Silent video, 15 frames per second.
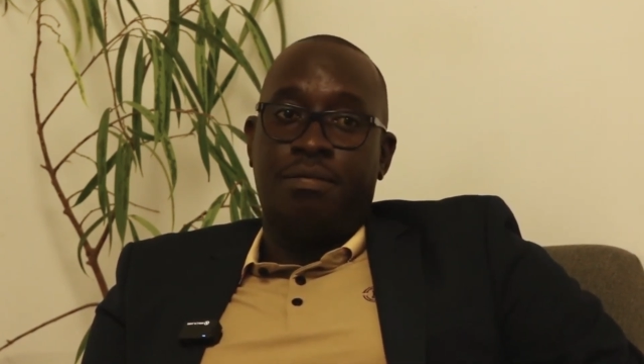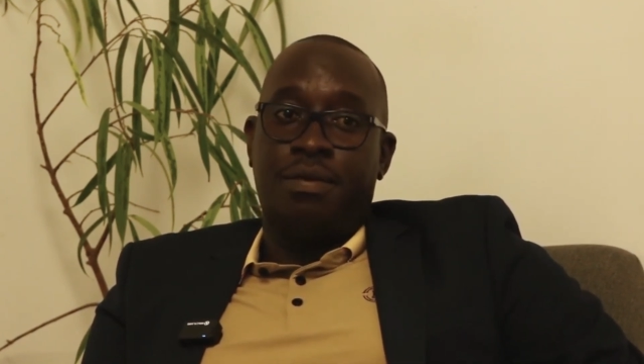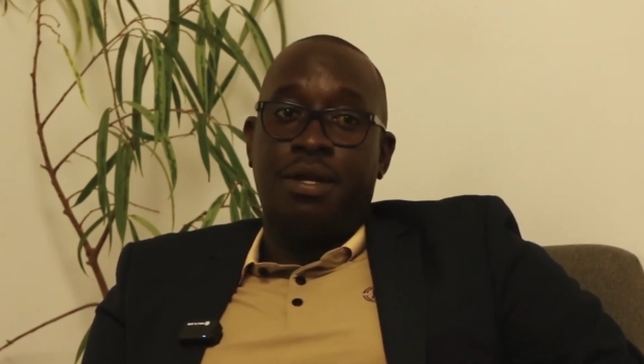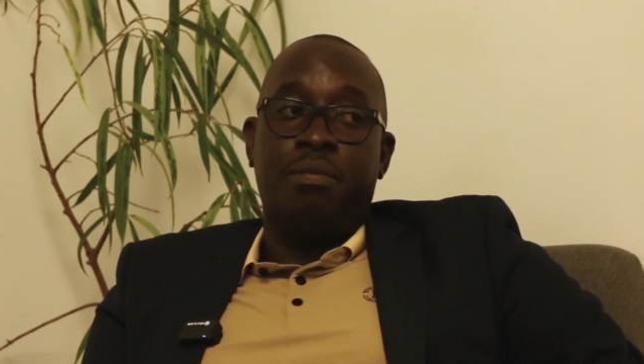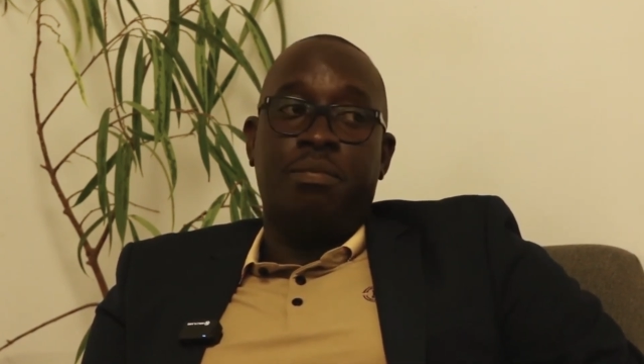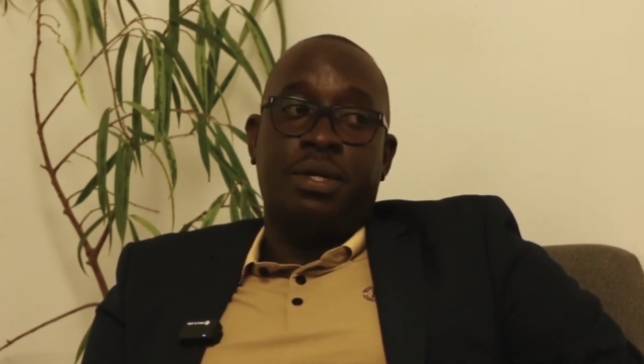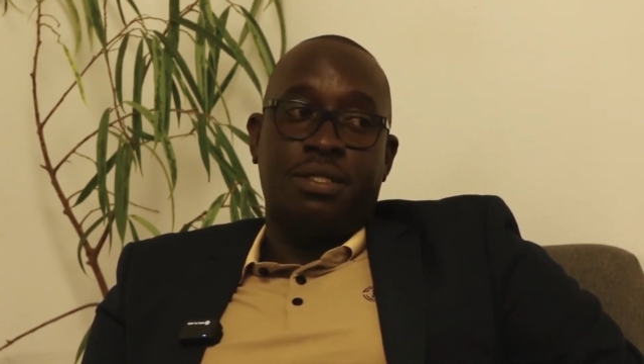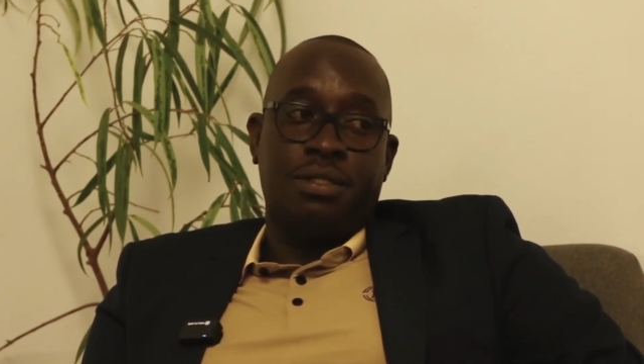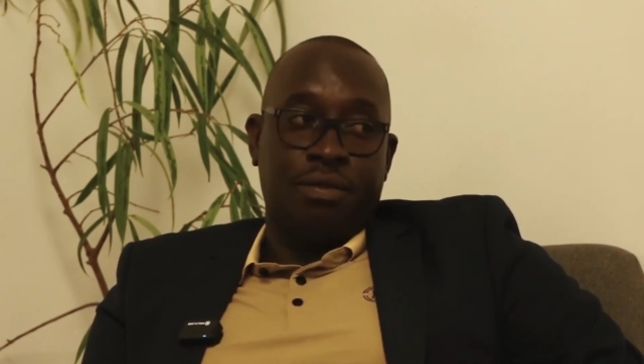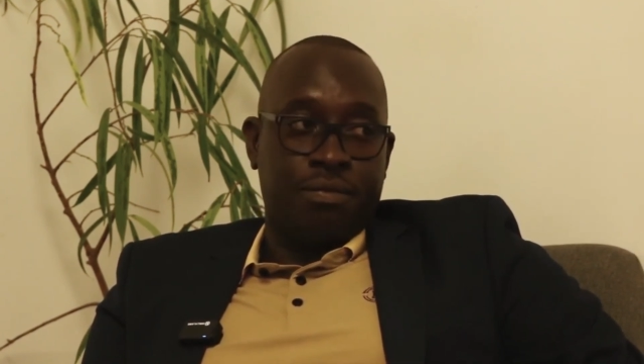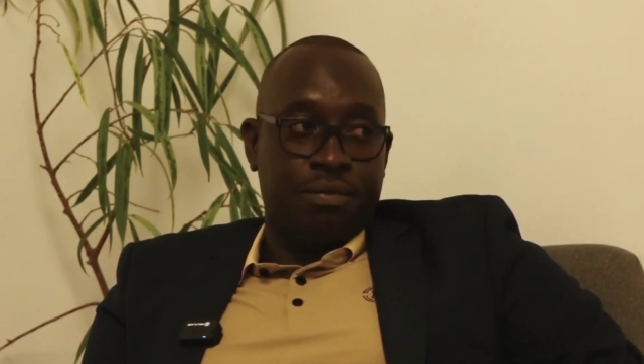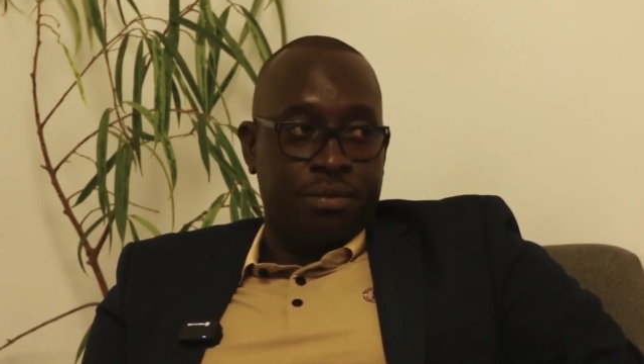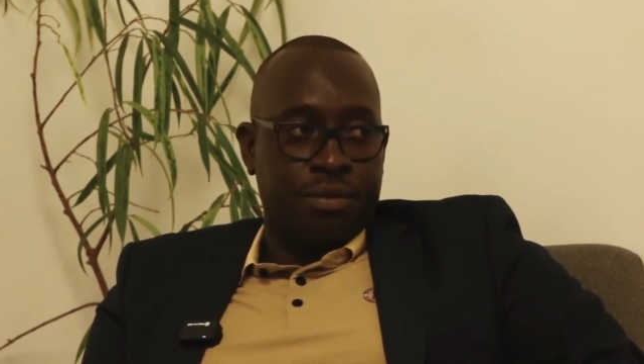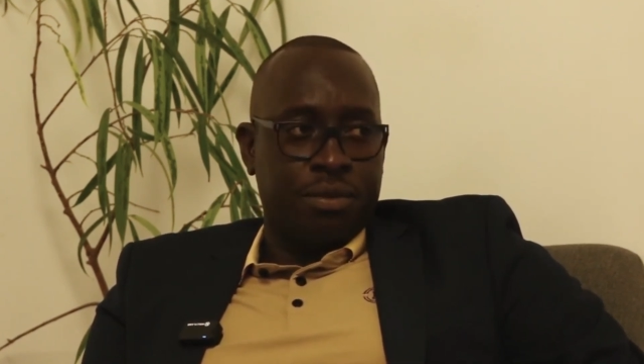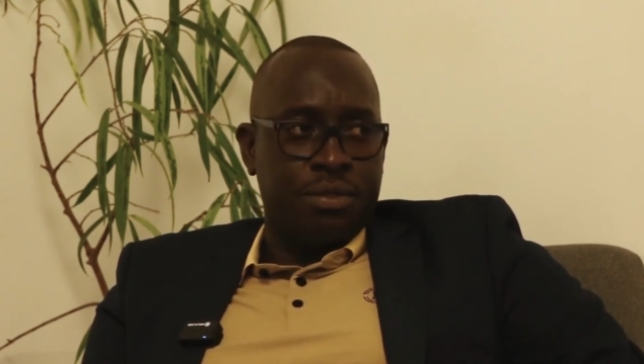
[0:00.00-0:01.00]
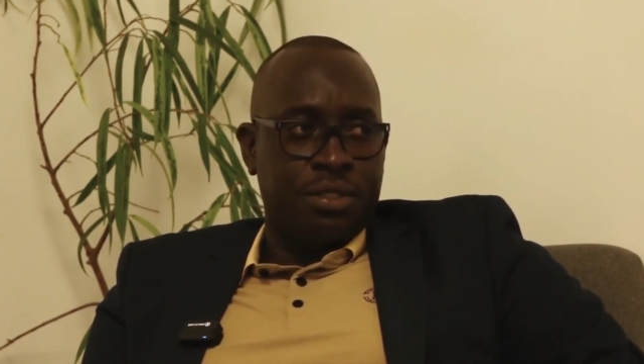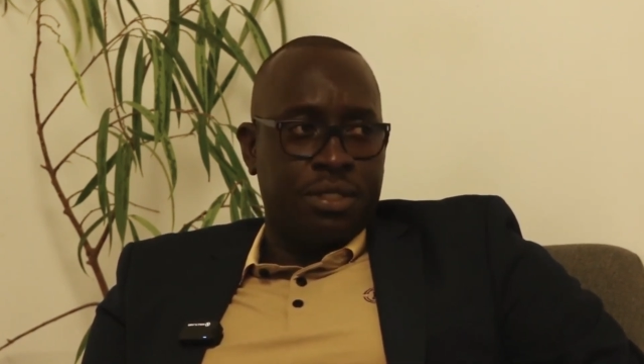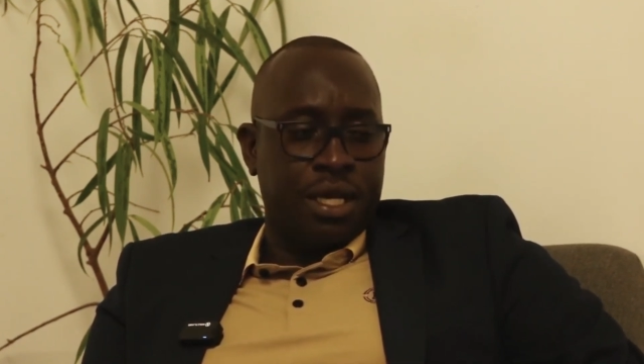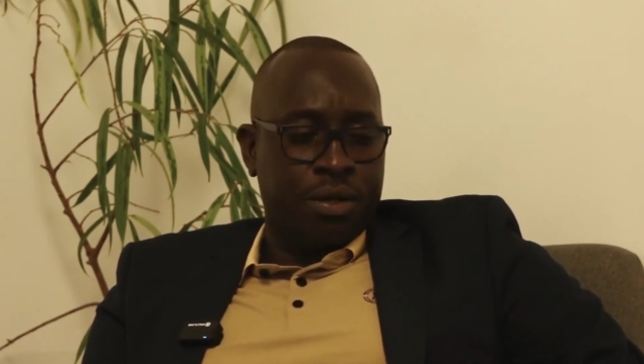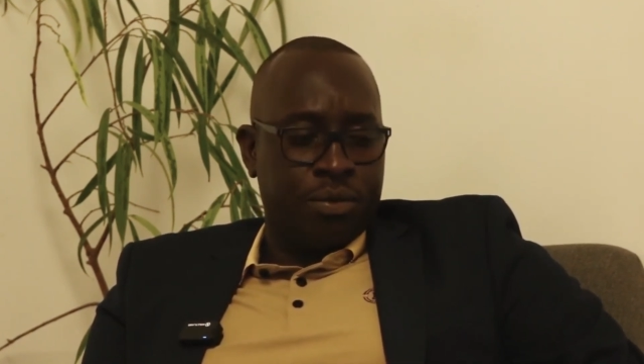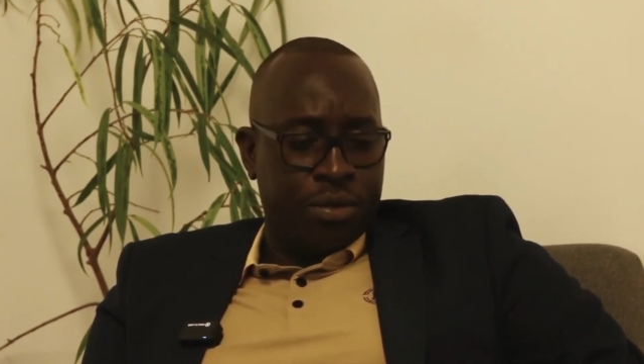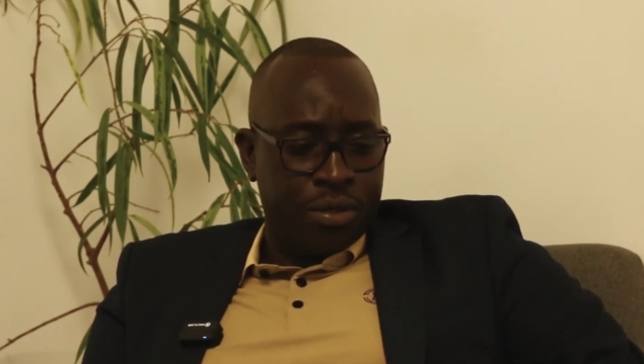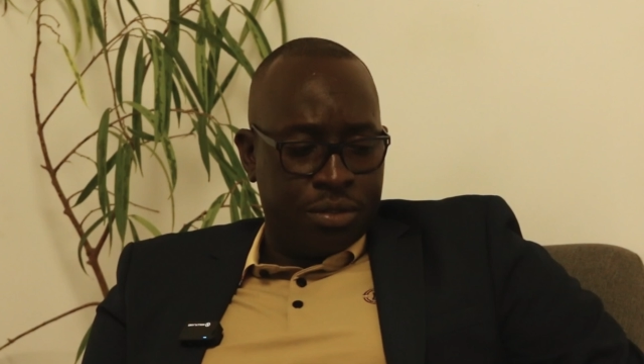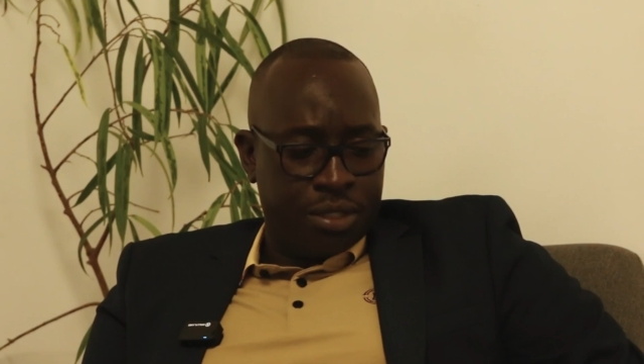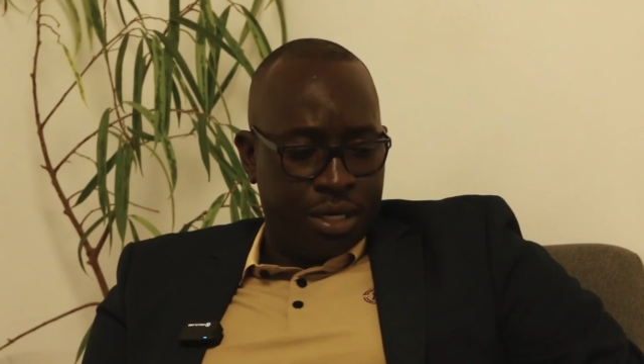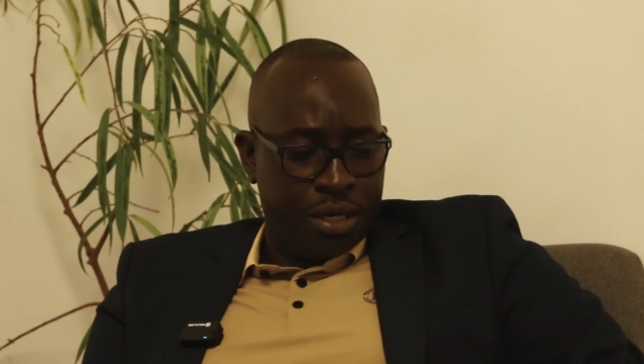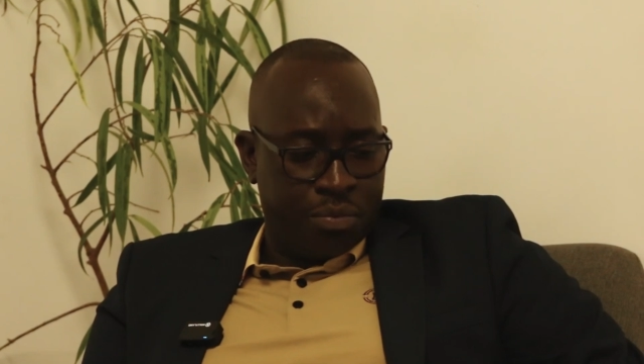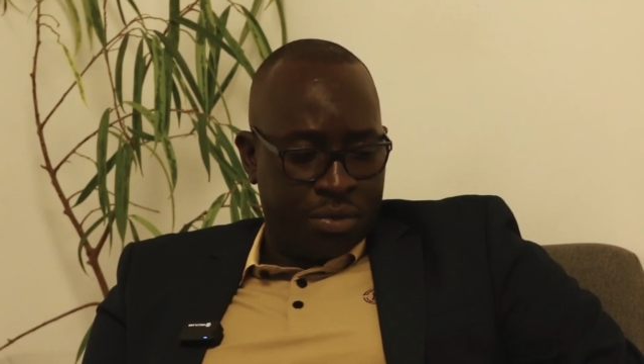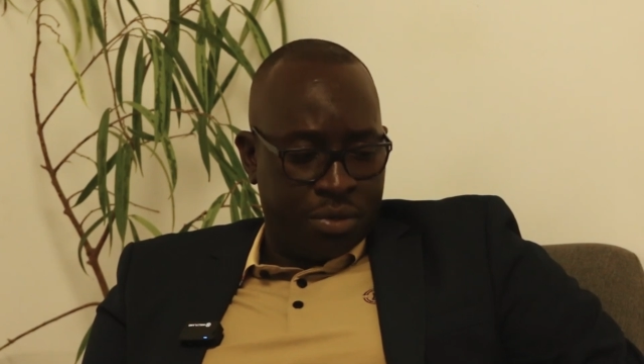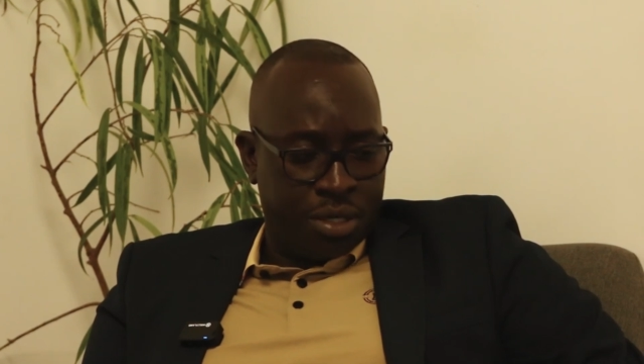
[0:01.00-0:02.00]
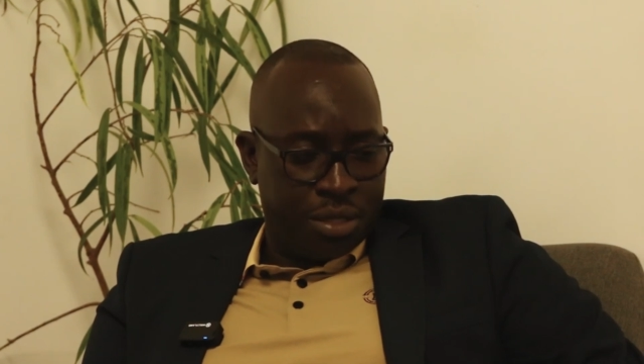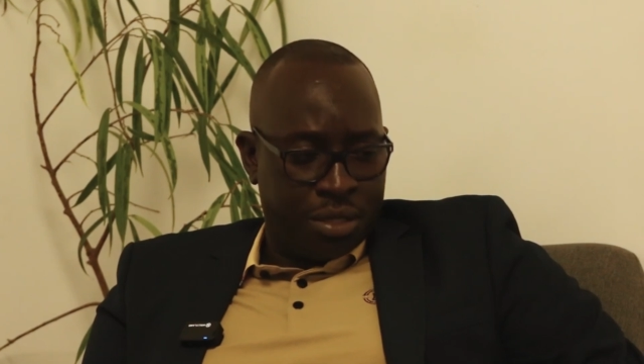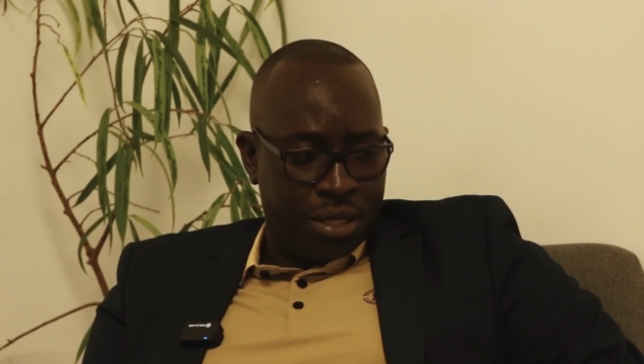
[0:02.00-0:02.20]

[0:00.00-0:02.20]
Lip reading: Very impressive, because they got the report,